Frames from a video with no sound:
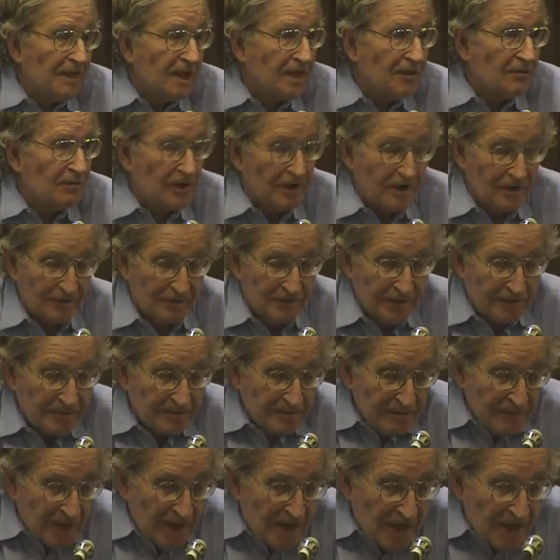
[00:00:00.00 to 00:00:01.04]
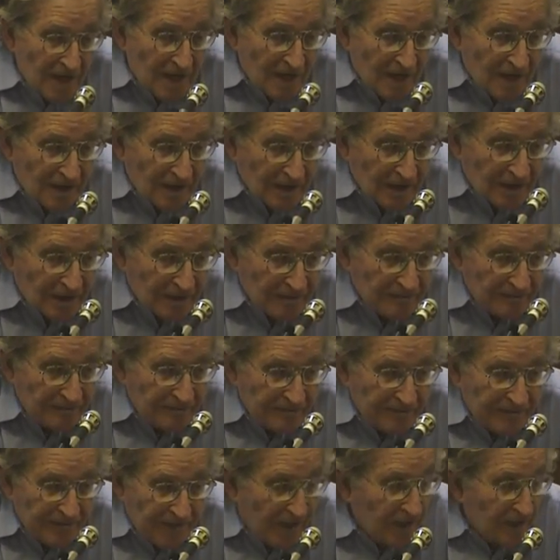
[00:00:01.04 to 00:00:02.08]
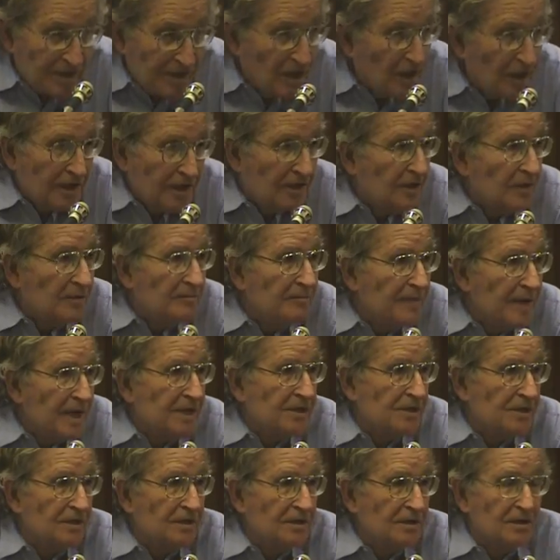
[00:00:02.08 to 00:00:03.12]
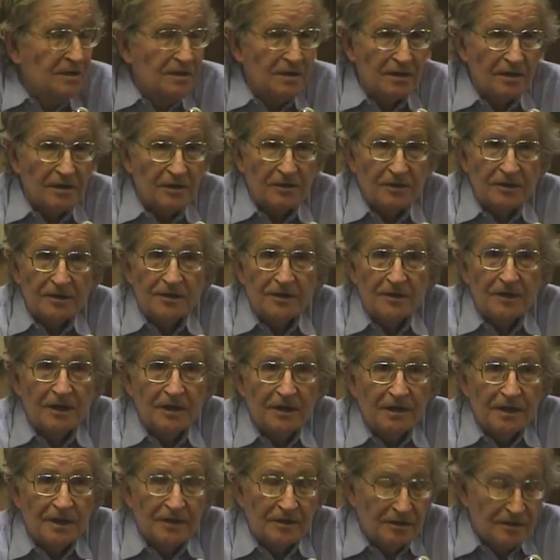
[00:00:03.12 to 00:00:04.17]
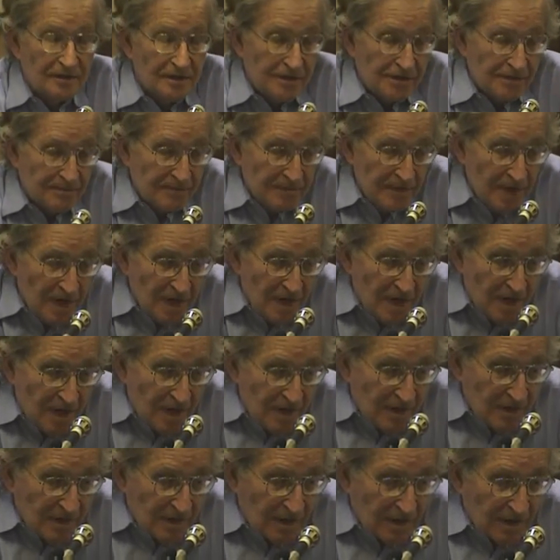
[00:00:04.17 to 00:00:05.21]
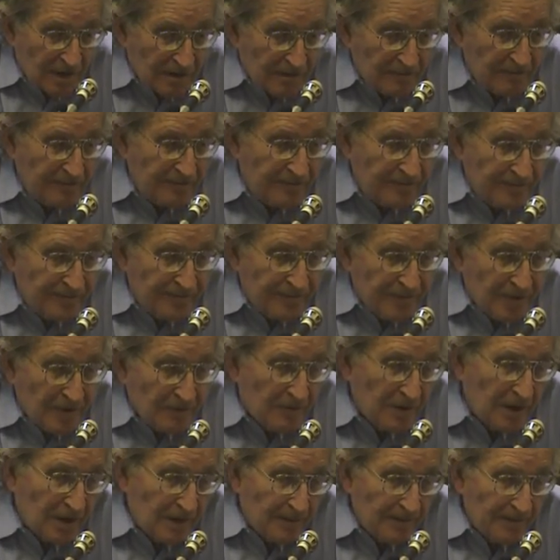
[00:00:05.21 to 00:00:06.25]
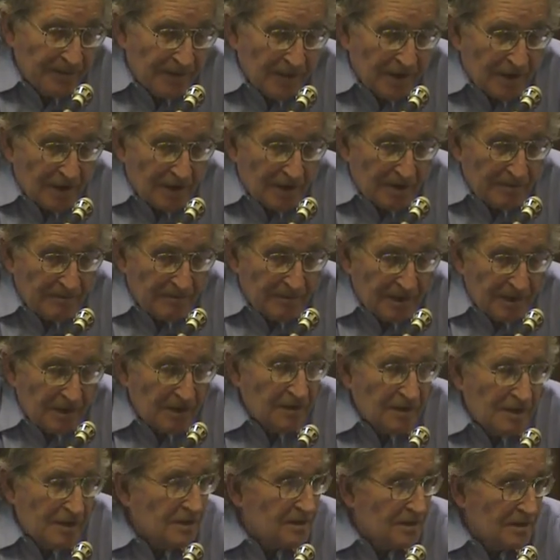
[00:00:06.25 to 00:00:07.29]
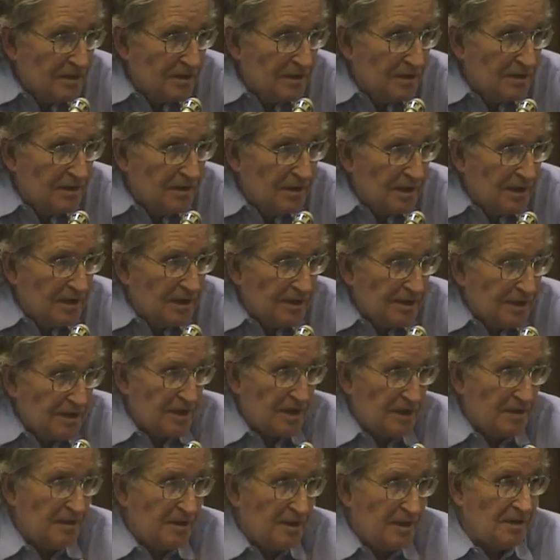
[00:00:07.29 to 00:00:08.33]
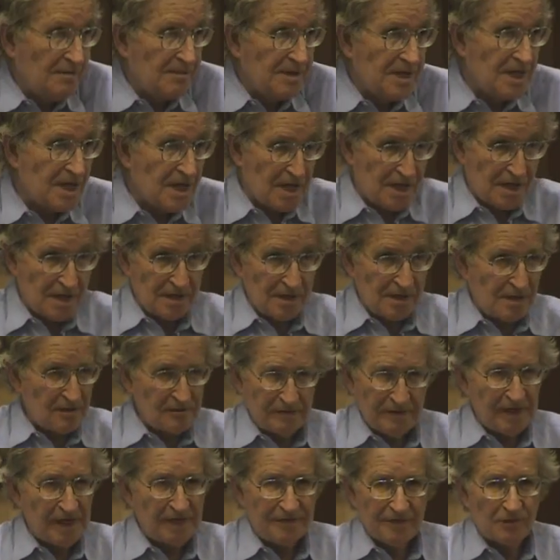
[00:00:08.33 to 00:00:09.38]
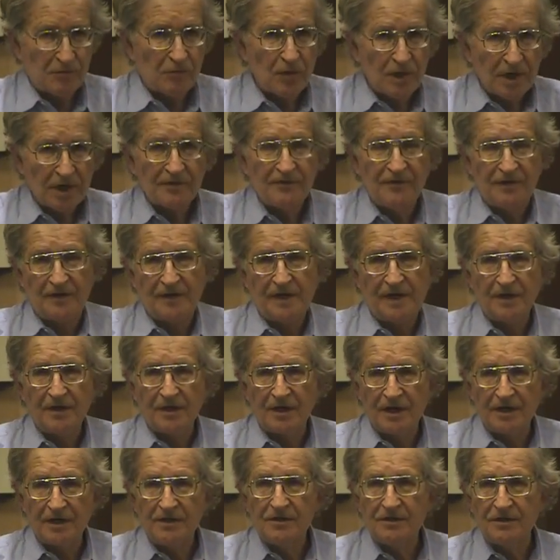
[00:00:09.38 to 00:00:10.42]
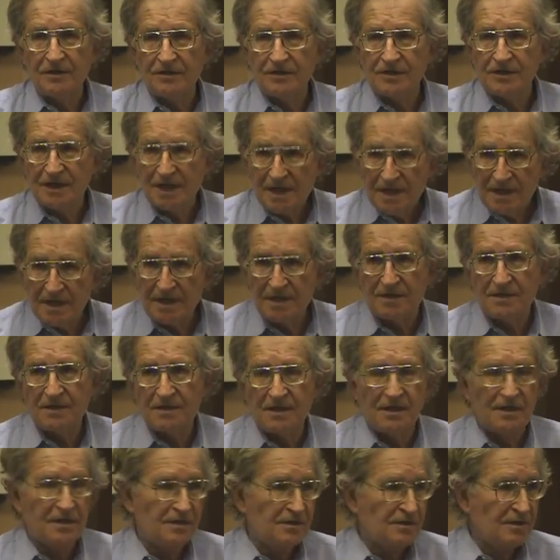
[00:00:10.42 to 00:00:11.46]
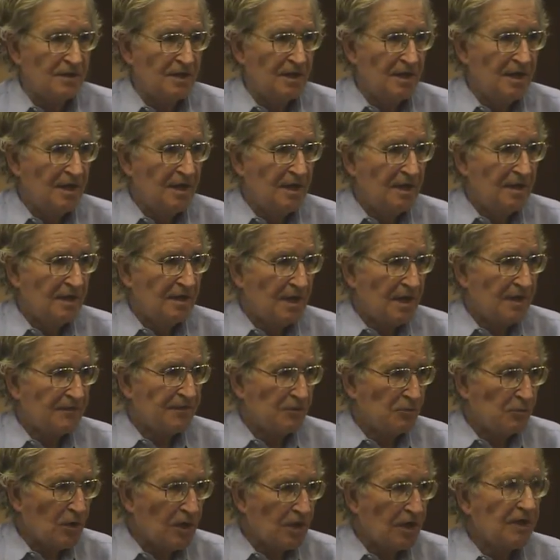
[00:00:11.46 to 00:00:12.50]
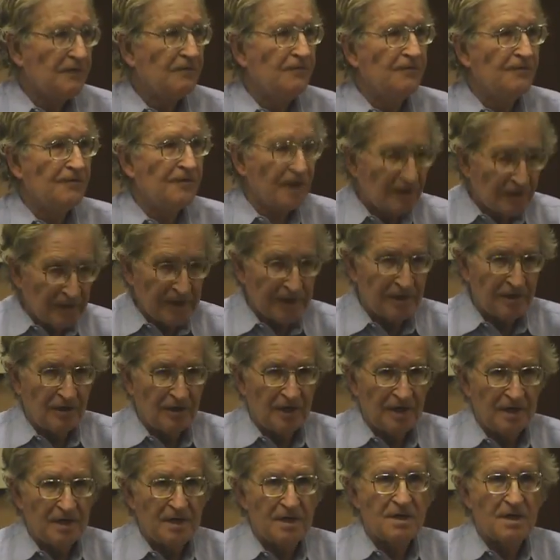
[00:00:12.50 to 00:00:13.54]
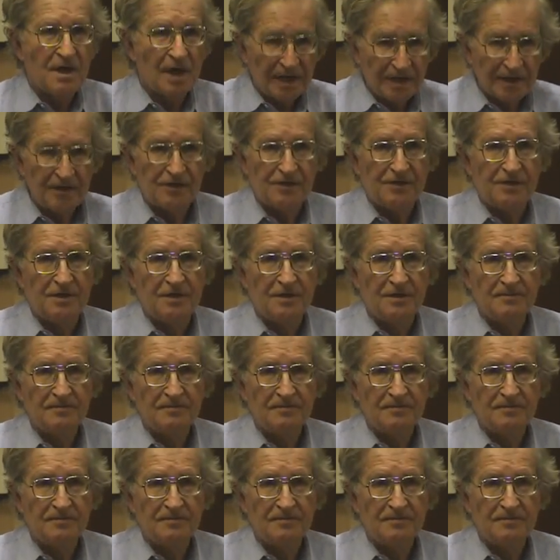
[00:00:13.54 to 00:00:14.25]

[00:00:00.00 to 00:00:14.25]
And none are mentioned in the literature on terrorism. Well, notice that, as I said at the beginning, you don't really have to work very hard to see these things. You have to work very hard not to see them. It takes a really good education